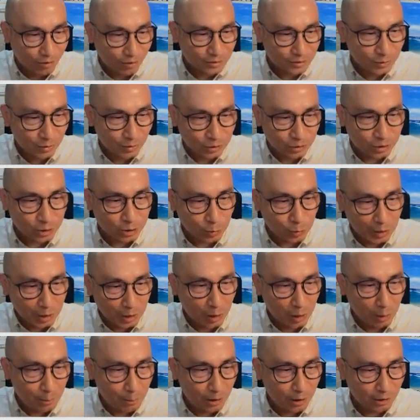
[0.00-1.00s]
So I'm just doing
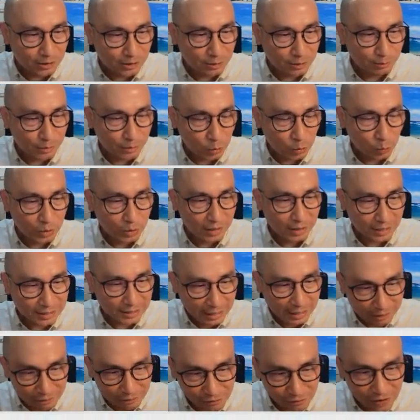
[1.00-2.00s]
comparison between, as an
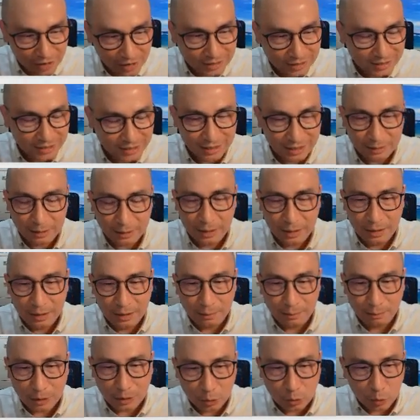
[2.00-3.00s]
investor,
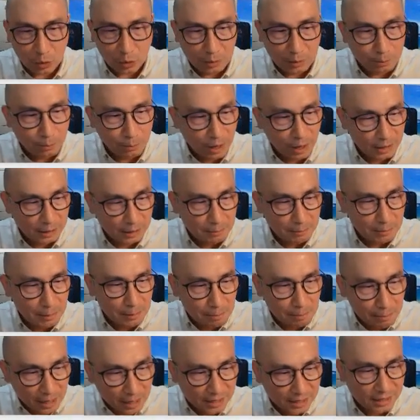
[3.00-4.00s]
between parking my
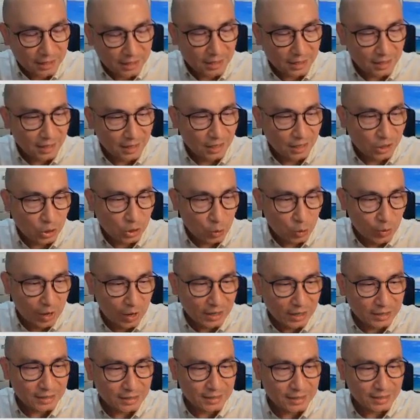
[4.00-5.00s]
money in
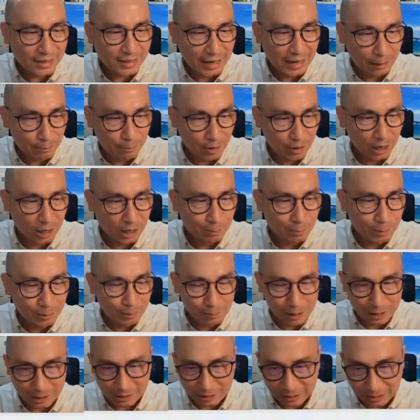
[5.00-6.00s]
US and parking my
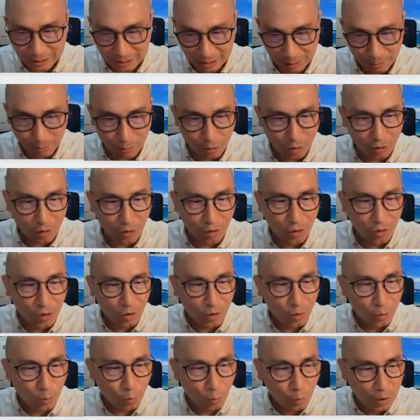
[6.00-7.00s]
money in Singapore,
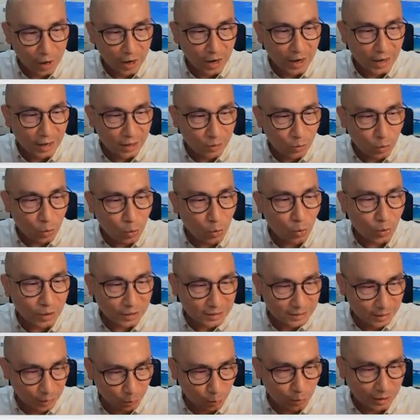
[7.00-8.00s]
who is
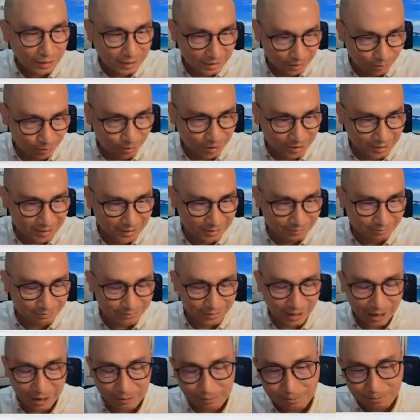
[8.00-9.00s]
the greater risk?
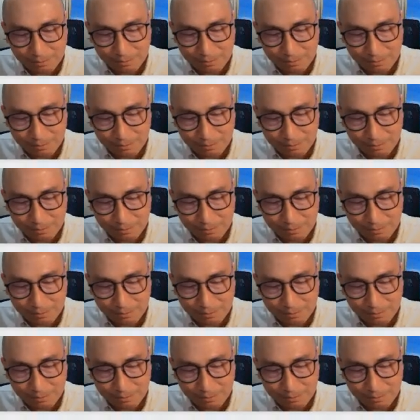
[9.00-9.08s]
Yeah.